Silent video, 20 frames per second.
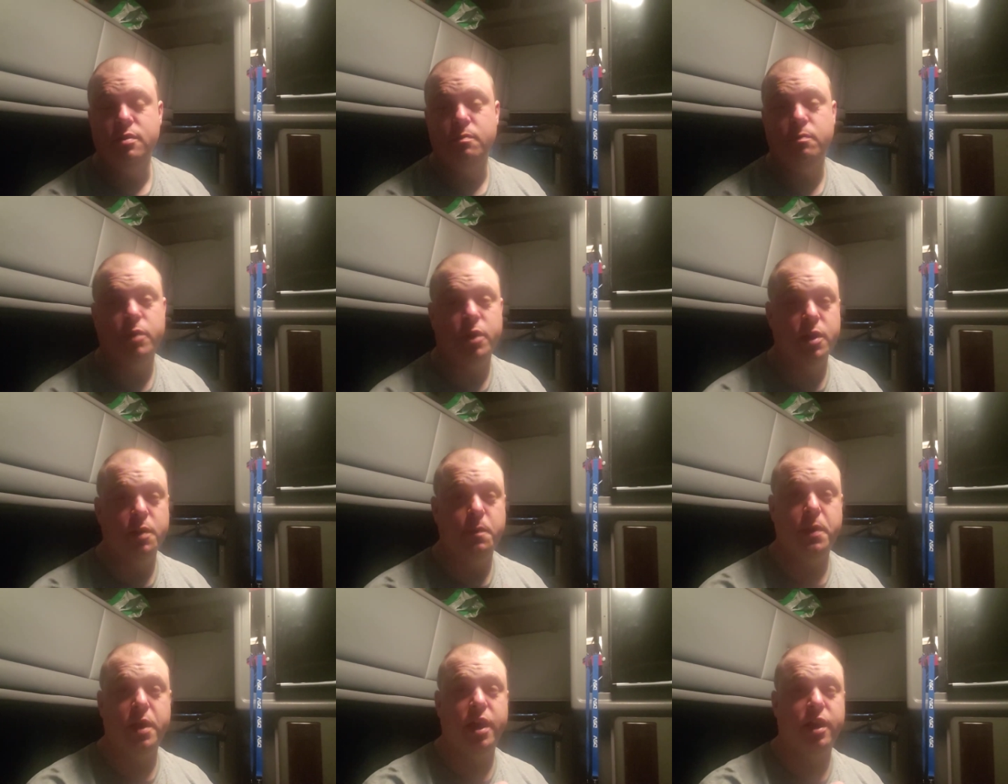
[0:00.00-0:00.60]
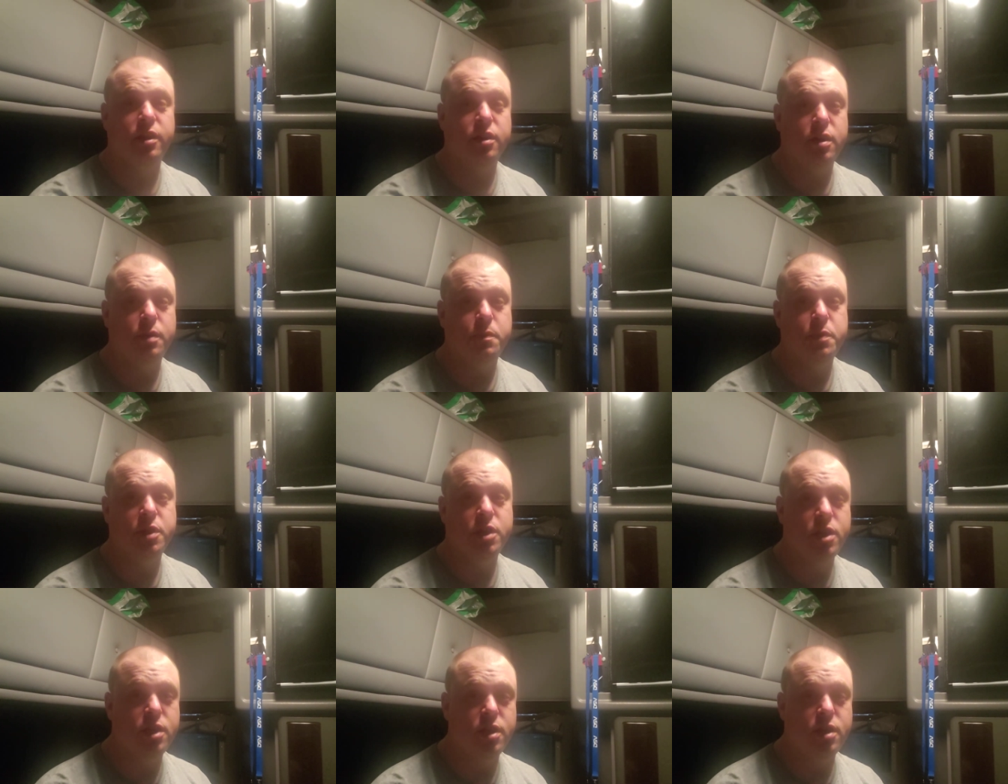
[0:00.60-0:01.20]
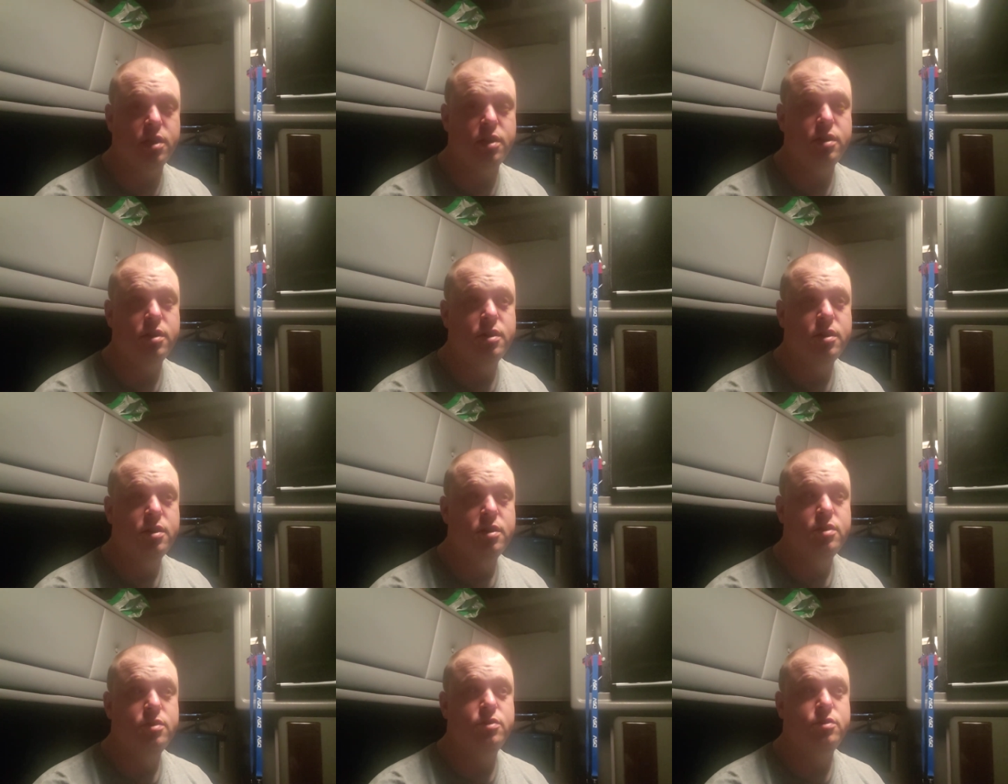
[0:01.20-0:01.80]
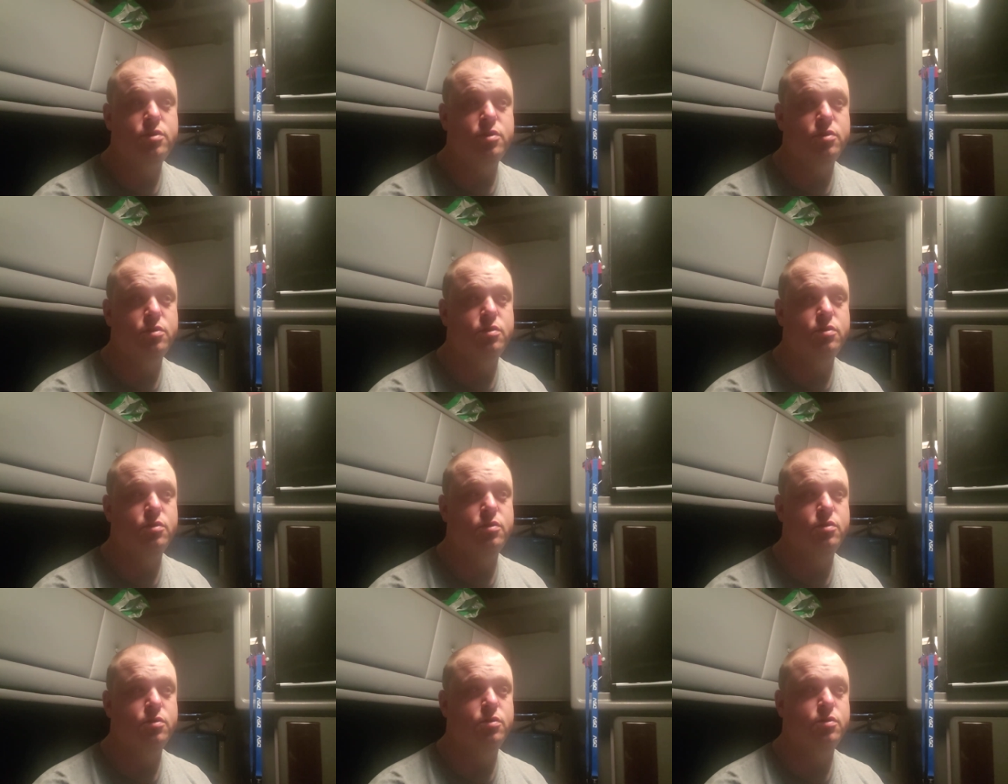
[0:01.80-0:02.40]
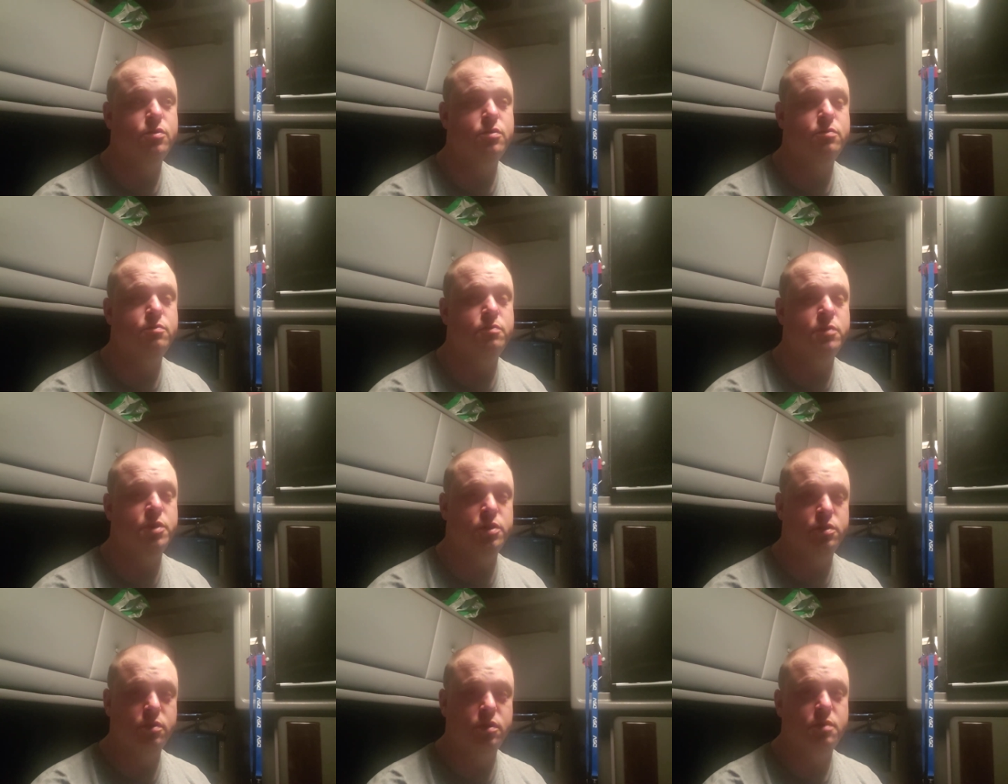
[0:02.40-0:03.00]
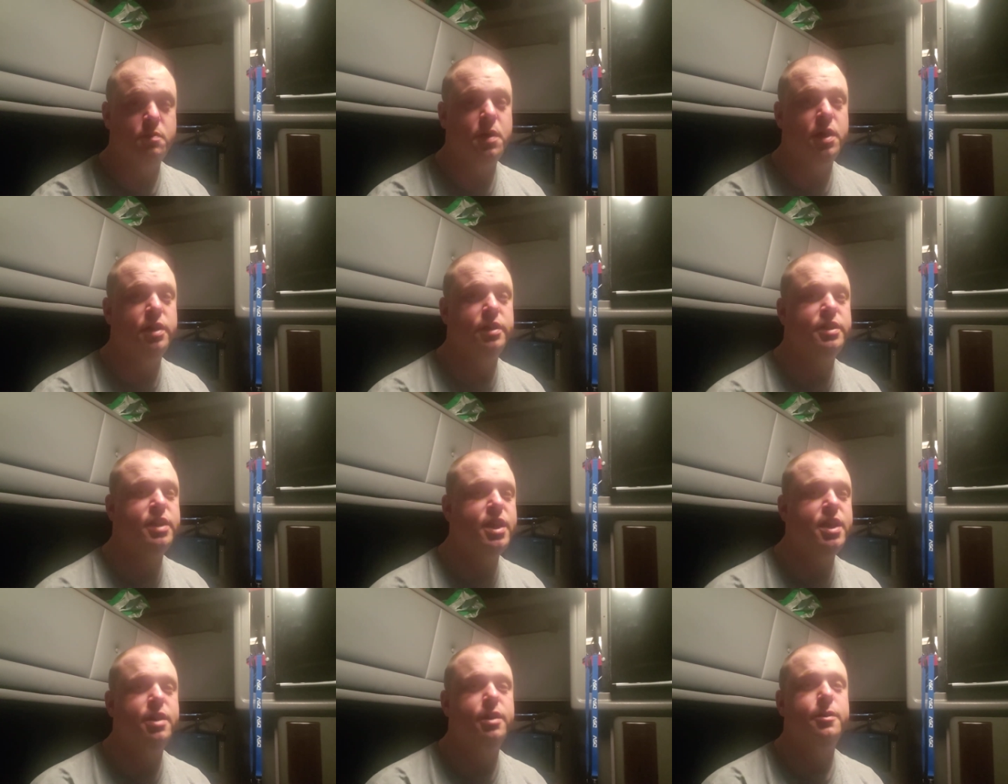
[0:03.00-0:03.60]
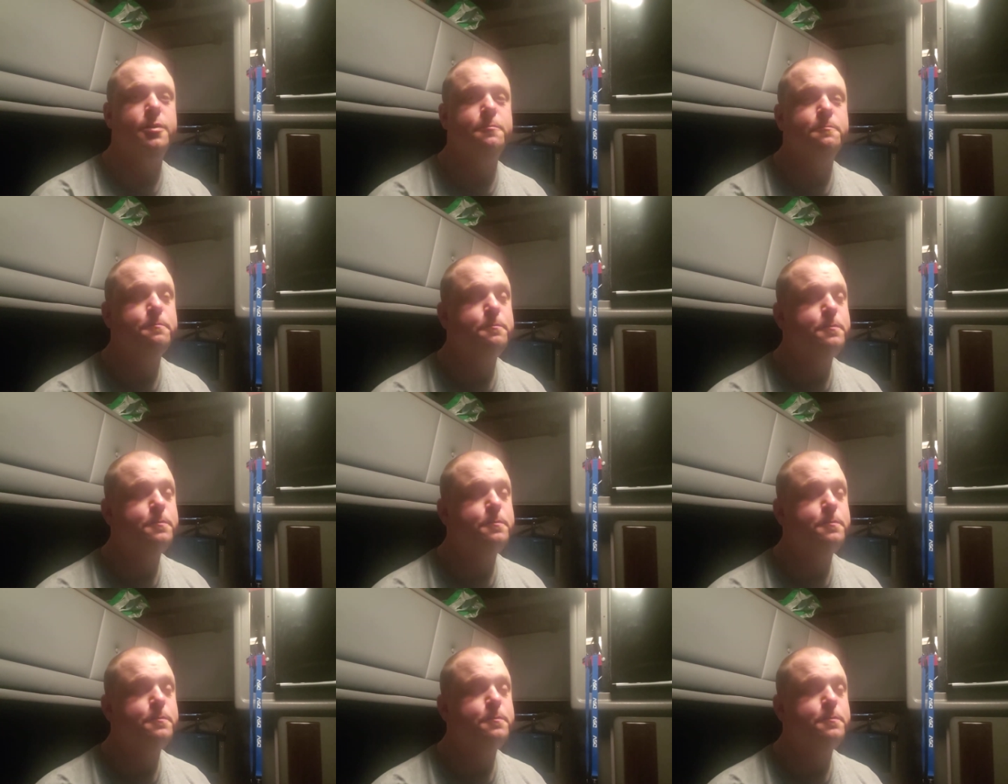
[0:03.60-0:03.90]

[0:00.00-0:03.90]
Bring it back up here to Missoula, Montana.